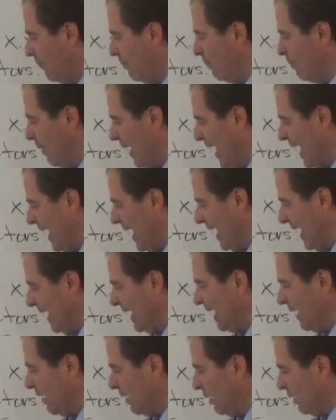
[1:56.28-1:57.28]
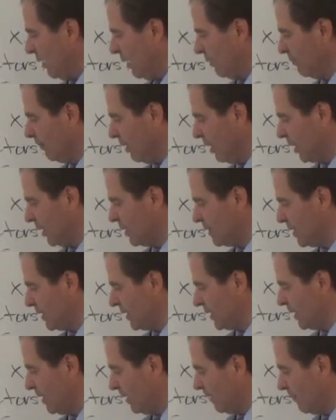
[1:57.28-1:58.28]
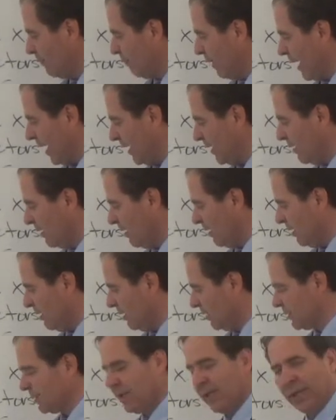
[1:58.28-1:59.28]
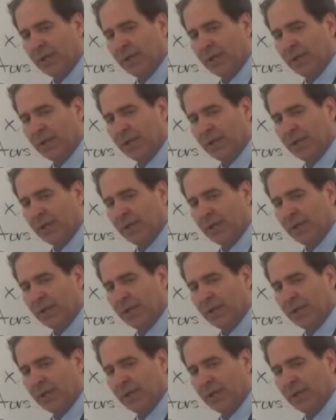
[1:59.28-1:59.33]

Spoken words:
buy on margin, buy calls,